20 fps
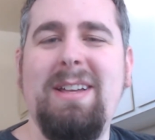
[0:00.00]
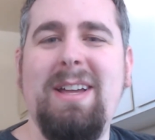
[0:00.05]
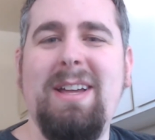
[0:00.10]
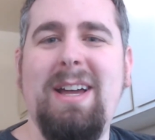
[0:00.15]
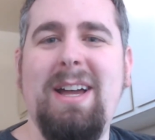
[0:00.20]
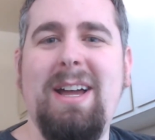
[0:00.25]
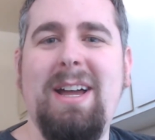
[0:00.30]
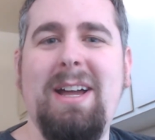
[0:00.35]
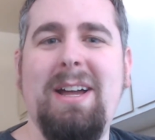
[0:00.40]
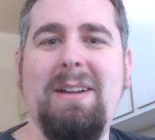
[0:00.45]

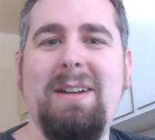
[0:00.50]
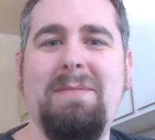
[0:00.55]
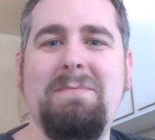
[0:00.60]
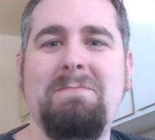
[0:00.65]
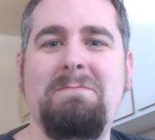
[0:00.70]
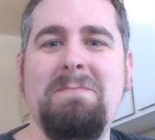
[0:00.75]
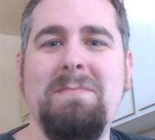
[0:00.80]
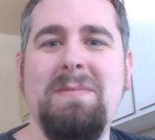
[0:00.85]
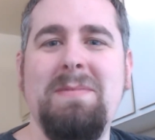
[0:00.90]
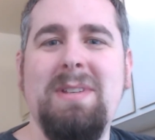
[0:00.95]

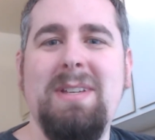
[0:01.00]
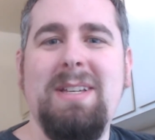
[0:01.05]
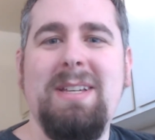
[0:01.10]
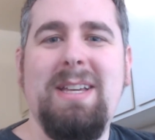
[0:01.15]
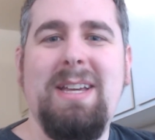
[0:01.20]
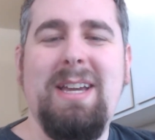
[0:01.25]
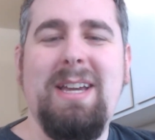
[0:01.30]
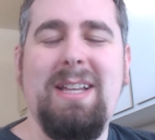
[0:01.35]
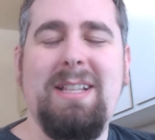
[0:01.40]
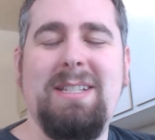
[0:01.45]
Um,
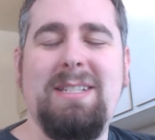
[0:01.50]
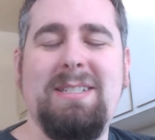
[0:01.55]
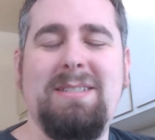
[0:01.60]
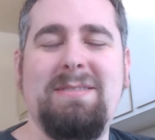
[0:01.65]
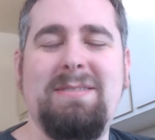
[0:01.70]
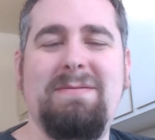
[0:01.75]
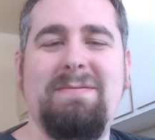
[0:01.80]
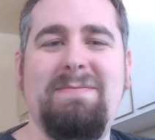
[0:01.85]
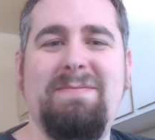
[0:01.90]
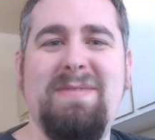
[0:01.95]

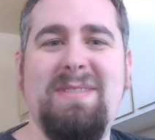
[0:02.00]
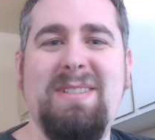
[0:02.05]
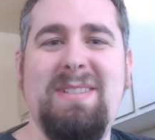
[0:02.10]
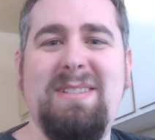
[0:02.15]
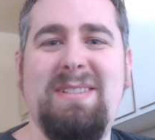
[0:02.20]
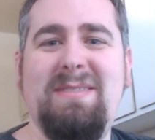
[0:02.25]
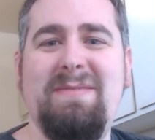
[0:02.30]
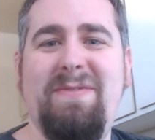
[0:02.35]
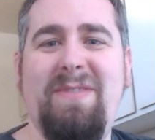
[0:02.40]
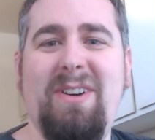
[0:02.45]
it's
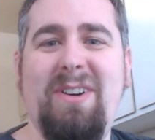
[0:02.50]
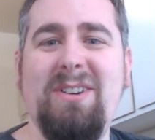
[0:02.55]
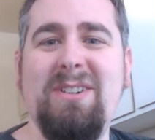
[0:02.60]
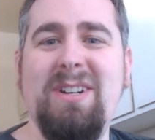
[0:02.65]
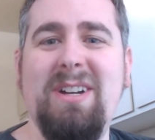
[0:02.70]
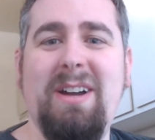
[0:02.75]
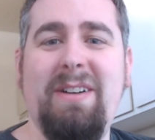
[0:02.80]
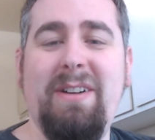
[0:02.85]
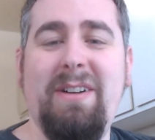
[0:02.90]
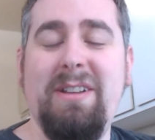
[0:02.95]
uh,
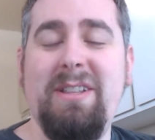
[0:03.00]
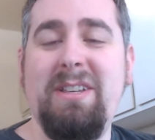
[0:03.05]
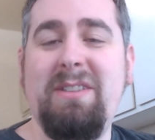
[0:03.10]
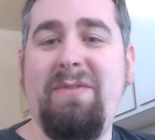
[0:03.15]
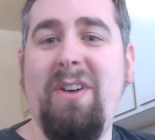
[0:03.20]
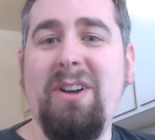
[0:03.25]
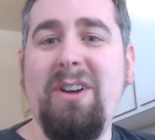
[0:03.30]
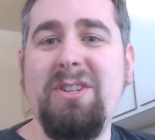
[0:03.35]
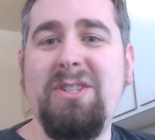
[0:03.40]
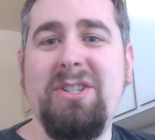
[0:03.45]
at least
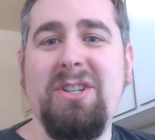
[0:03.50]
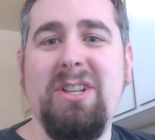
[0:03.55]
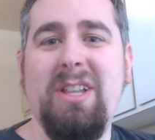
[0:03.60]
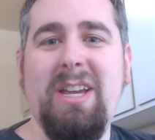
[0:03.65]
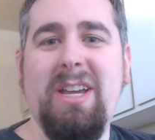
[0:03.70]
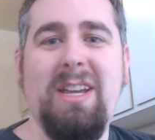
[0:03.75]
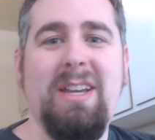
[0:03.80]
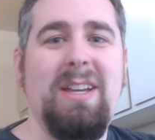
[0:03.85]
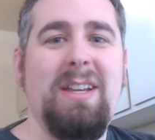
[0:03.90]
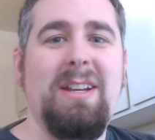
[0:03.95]

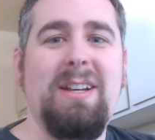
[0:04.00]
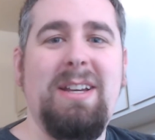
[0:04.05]
functionally.